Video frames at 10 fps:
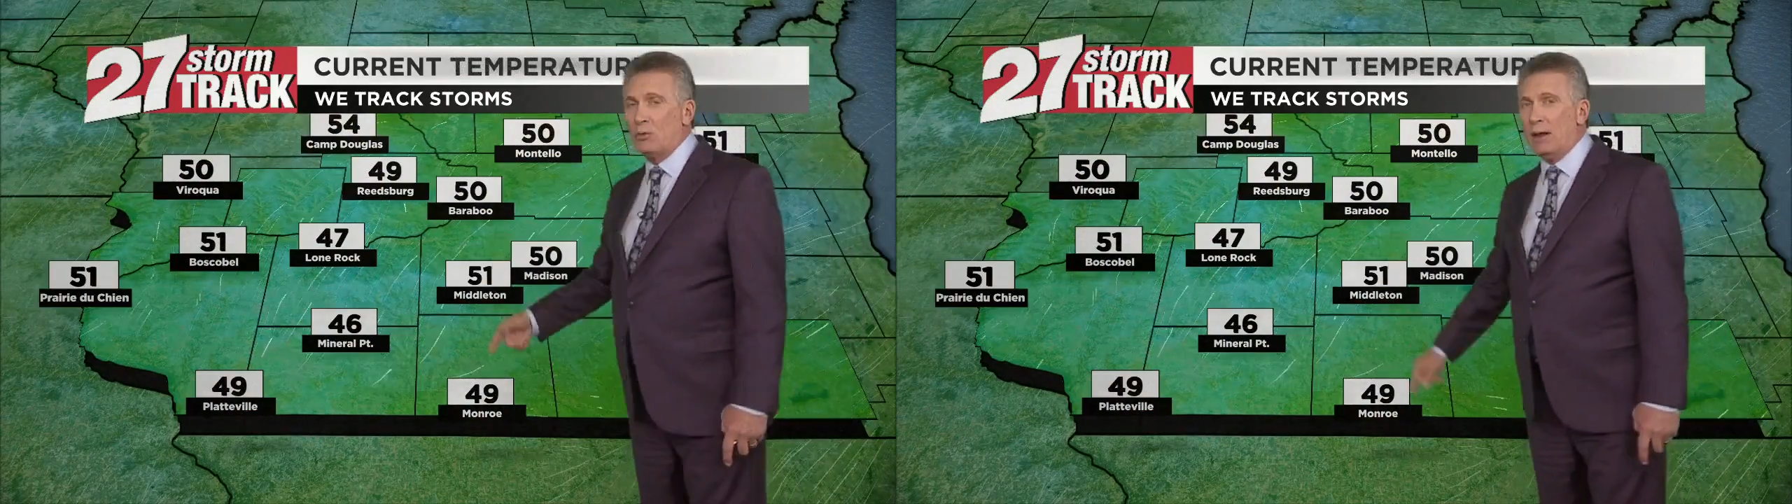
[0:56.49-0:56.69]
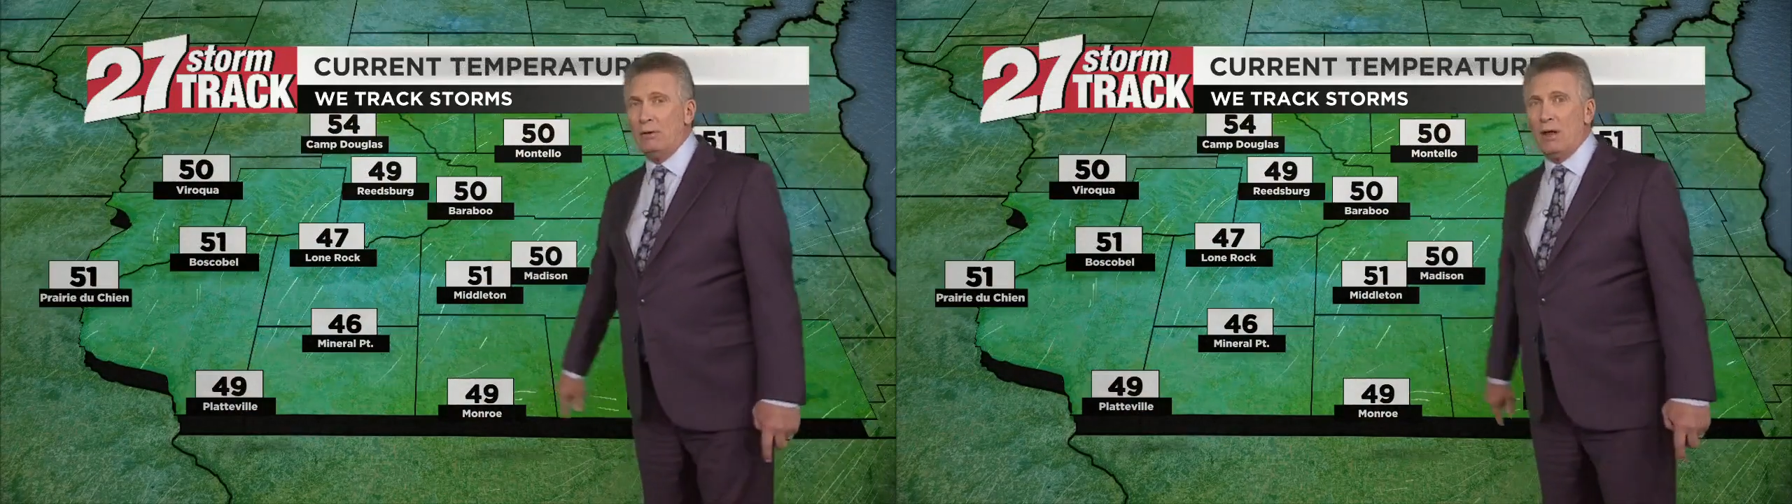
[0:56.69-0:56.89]

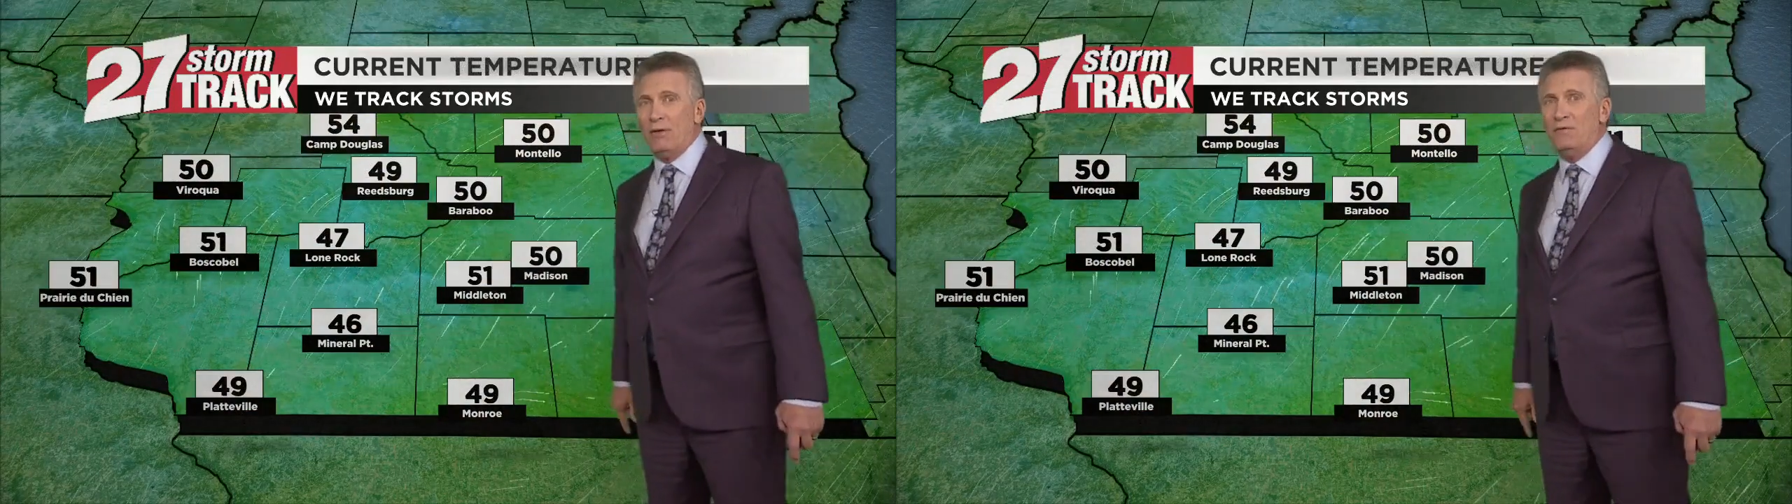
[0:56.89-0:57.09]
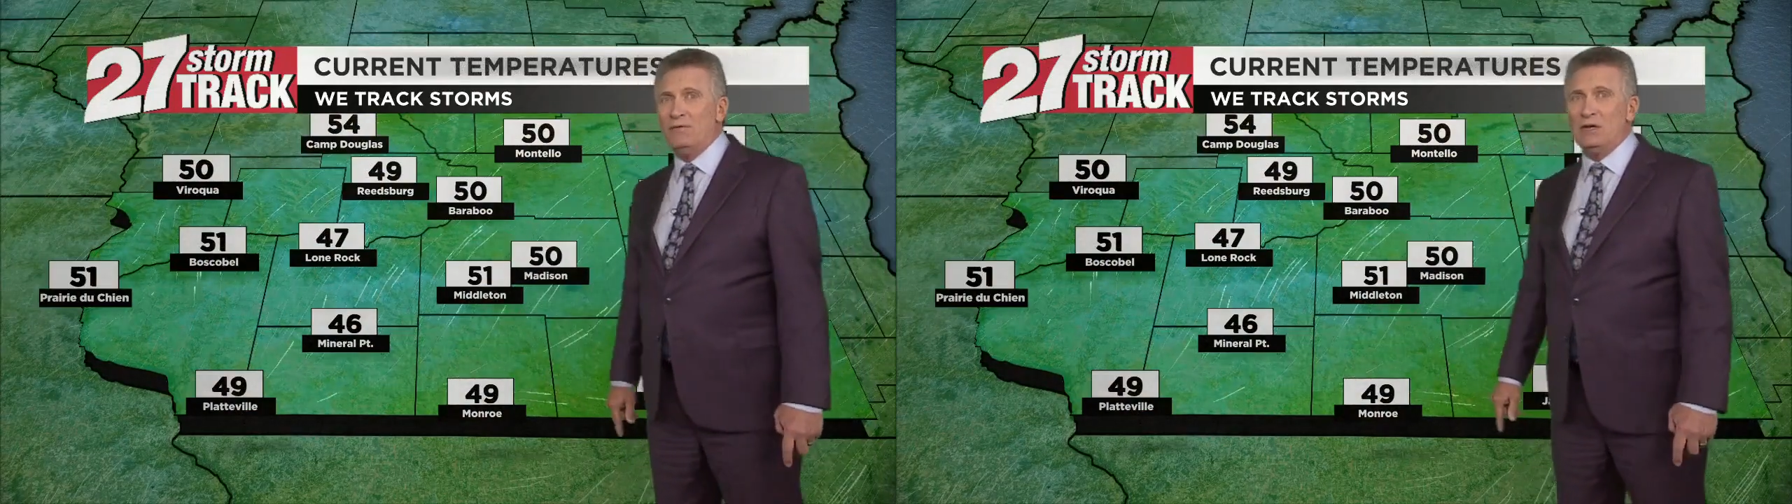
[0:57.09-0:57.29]
to right around
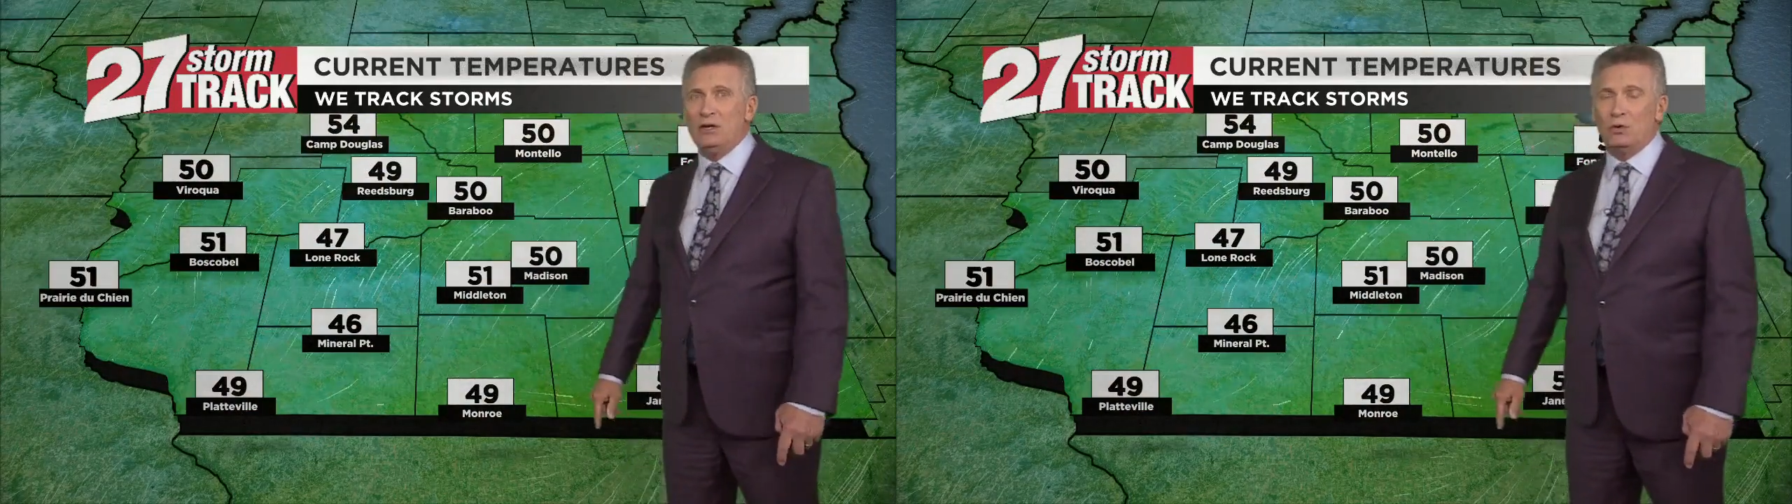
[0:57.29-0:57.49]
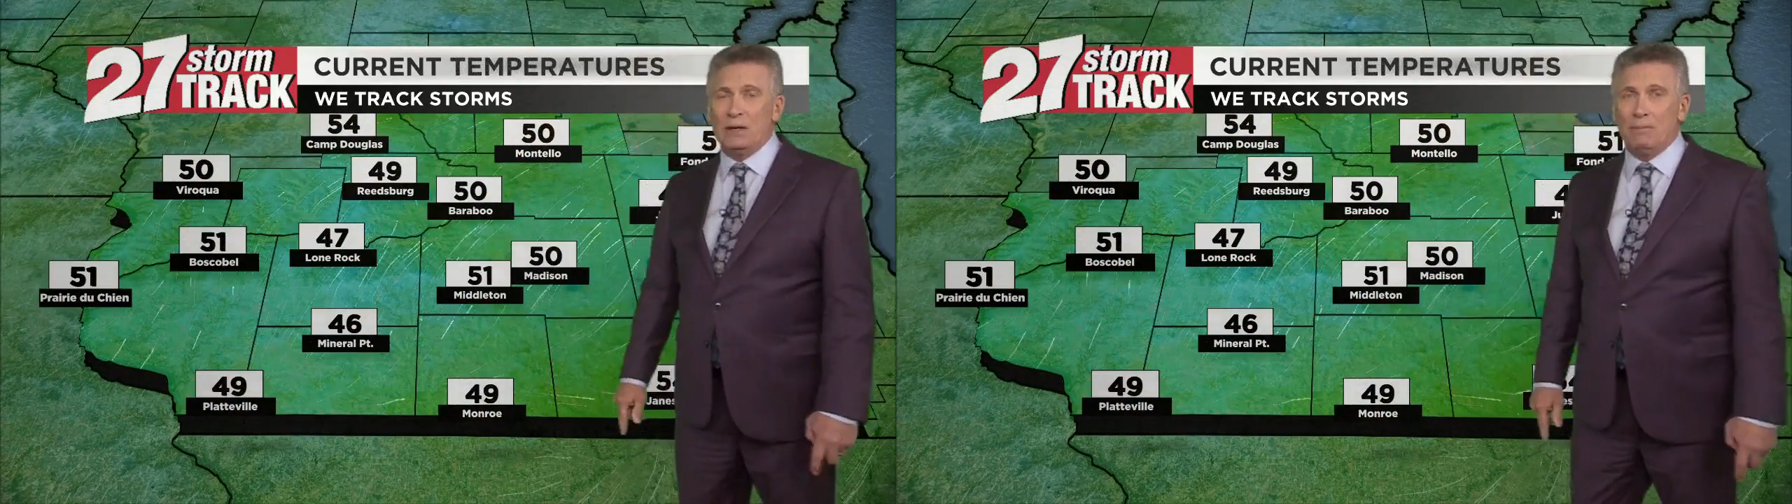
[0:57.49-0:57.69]
the 50
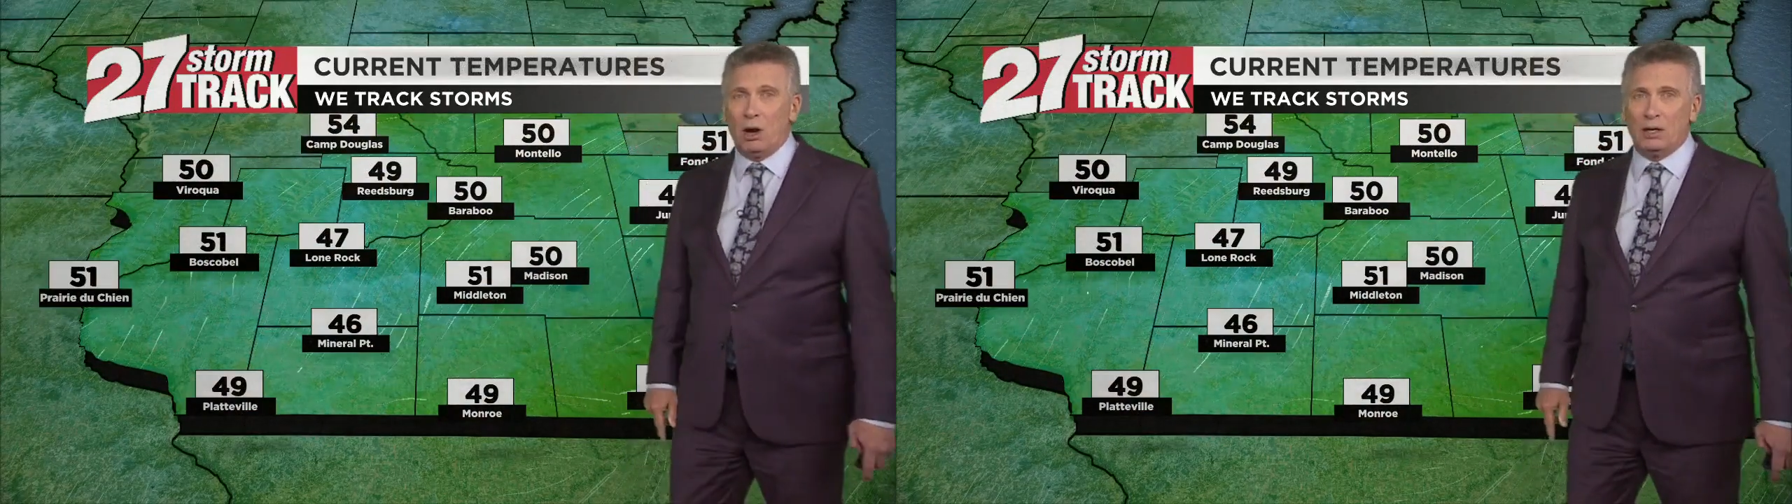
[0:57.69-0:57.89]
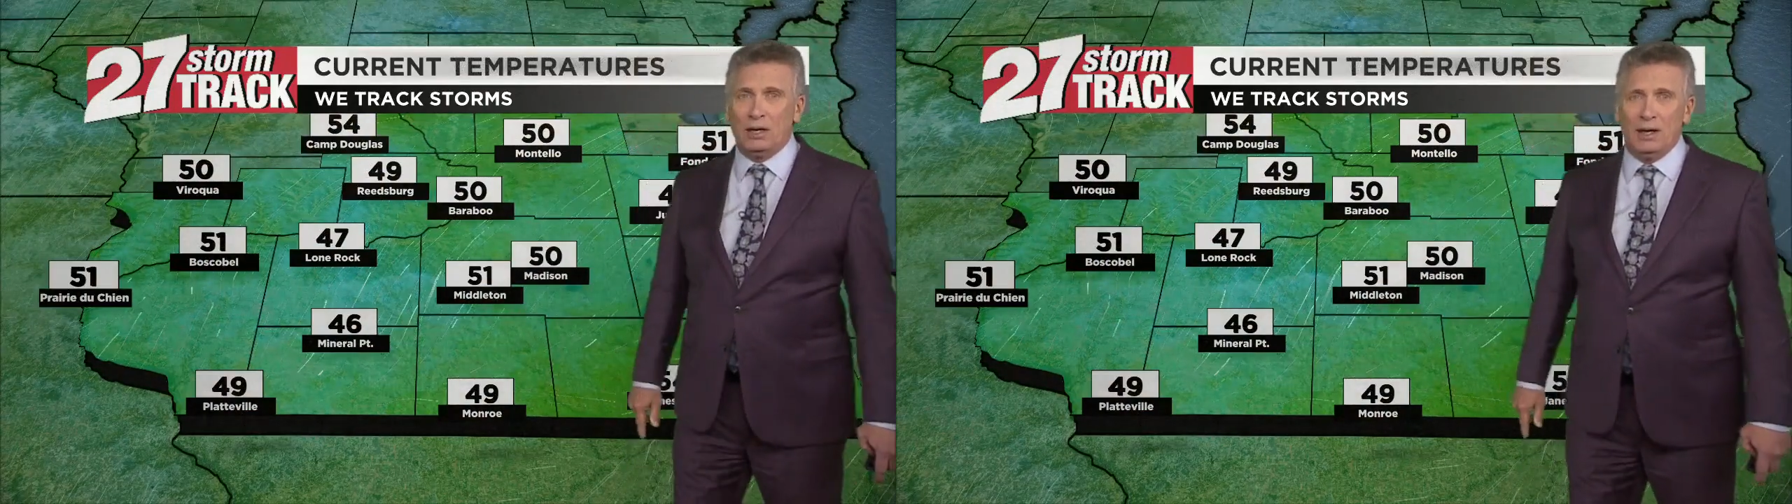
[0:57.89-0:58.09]
degree
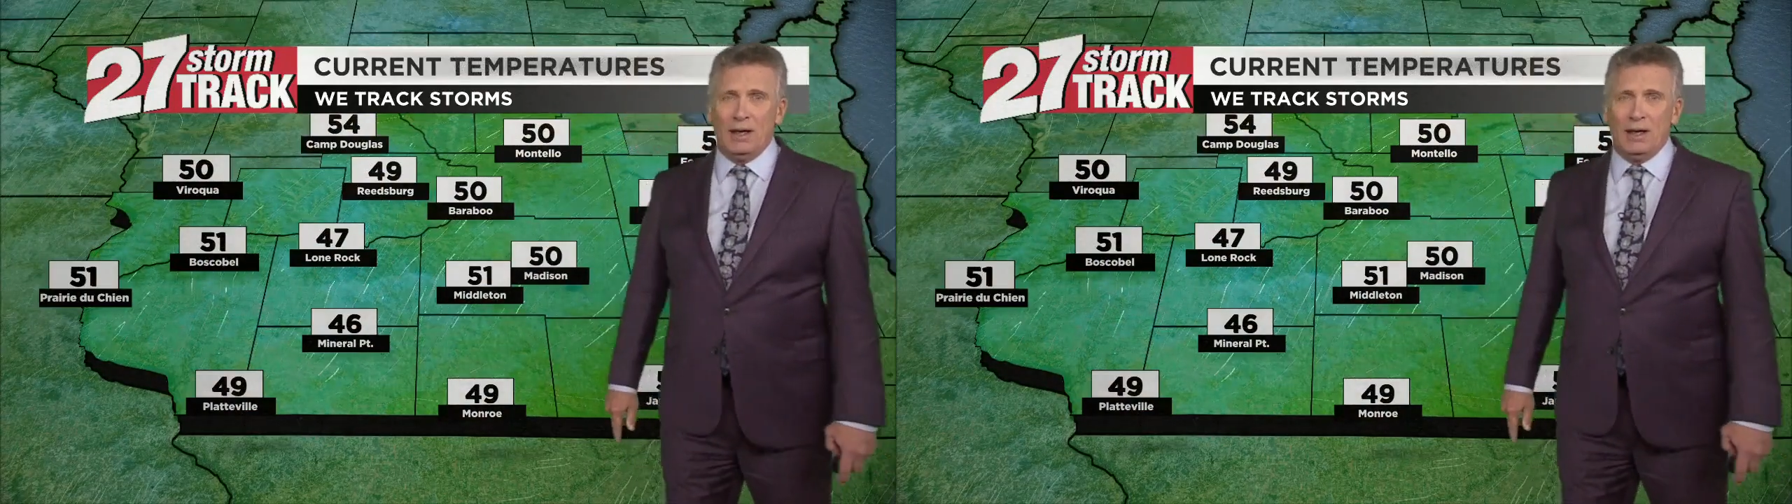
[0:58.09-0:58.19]
mark.